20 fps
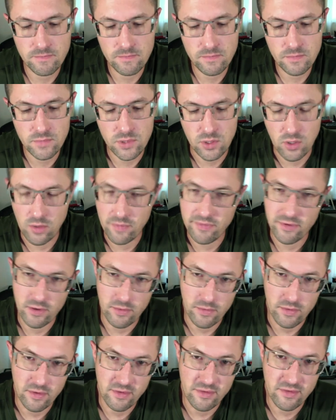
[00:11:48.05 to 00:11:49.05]
So hopefully
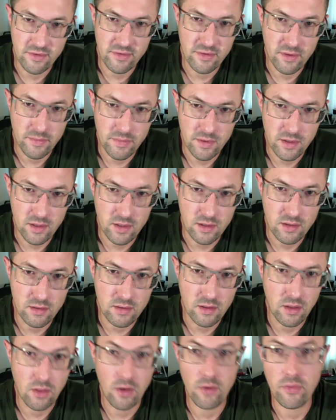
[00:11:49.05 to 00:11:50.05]
we're going to see something
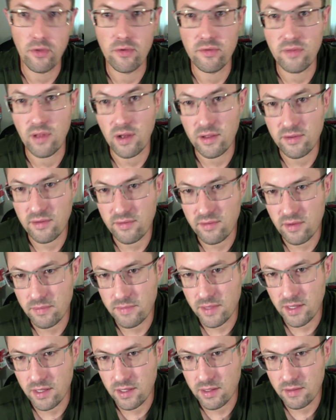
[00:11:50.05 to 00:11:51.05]
along those lines that's
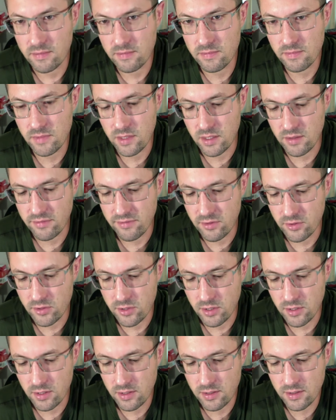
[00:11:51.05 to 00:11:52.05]
updating in the
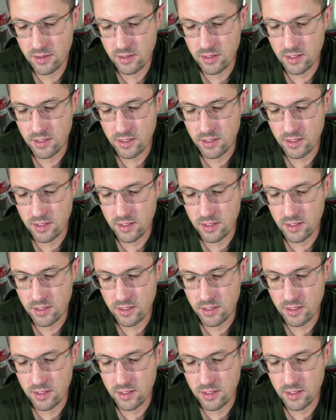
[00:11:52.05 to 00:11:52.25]
future.